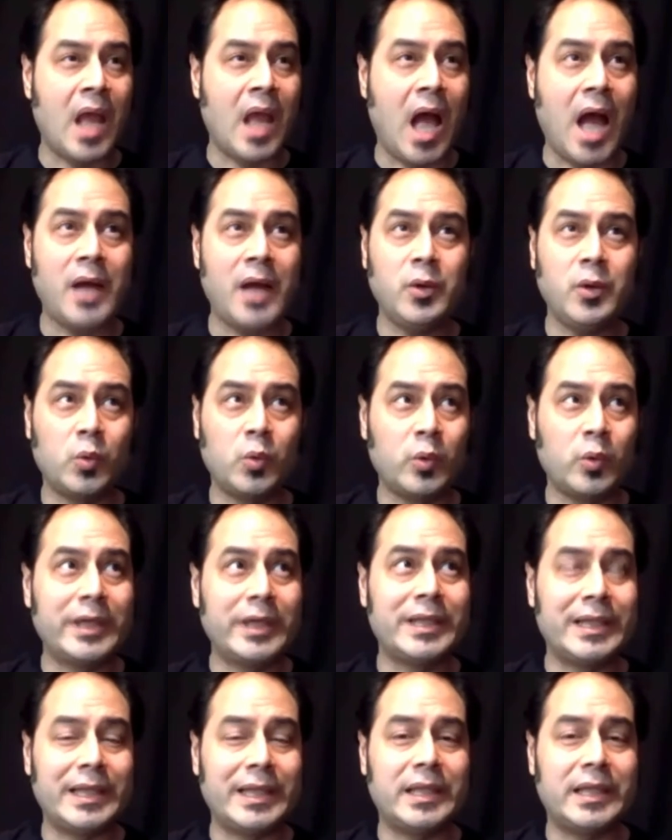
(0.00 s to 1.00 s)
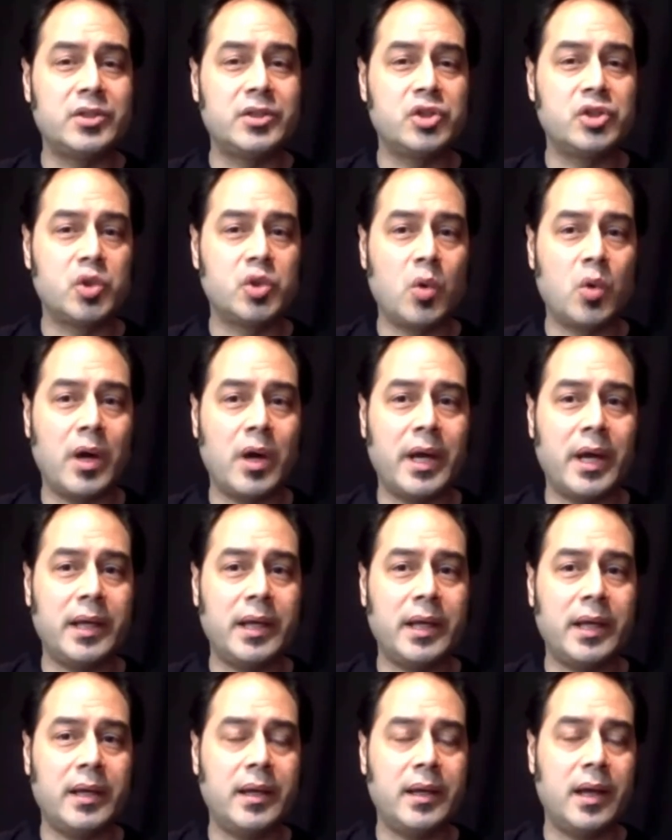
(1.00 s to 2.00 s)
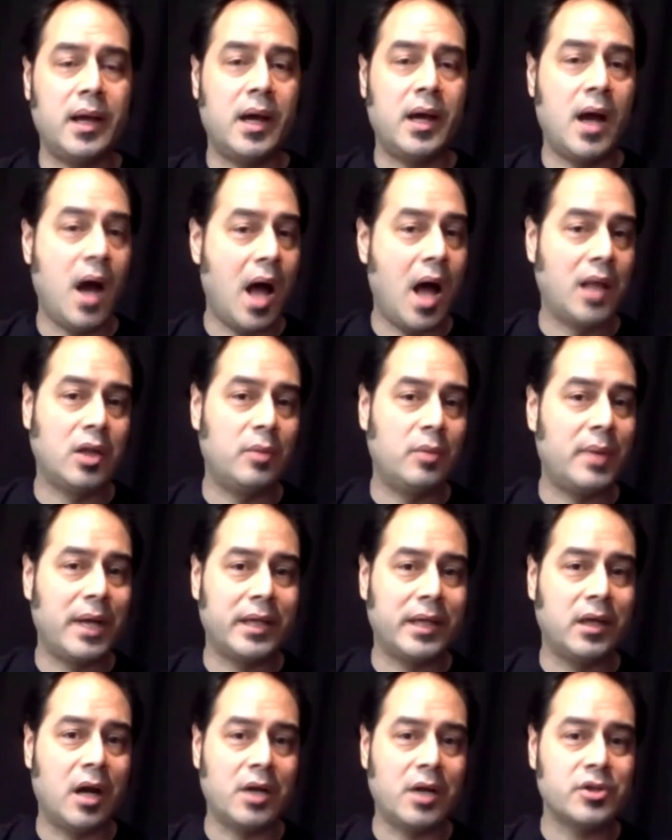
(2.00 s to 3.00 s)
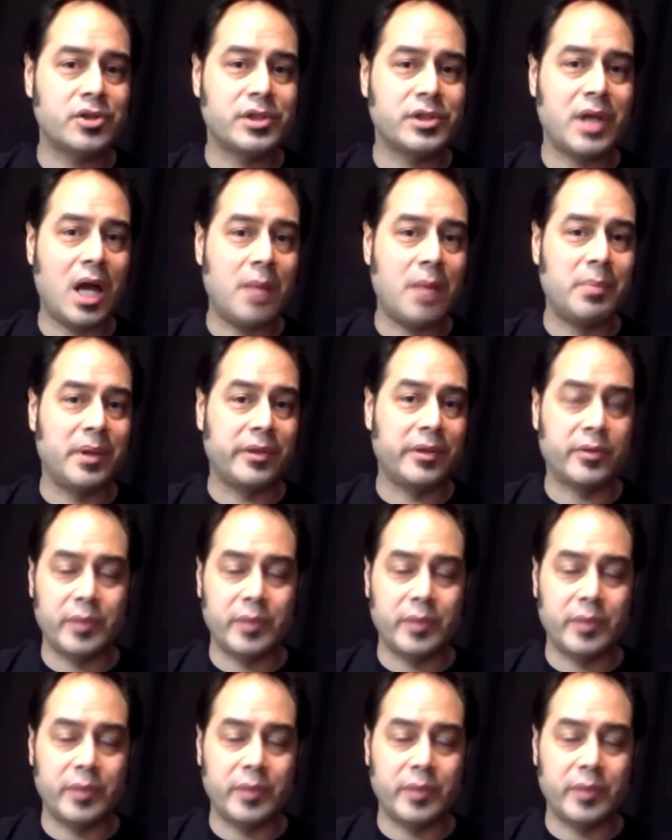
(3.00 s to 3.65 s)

I really enjoy a hollow body arch top,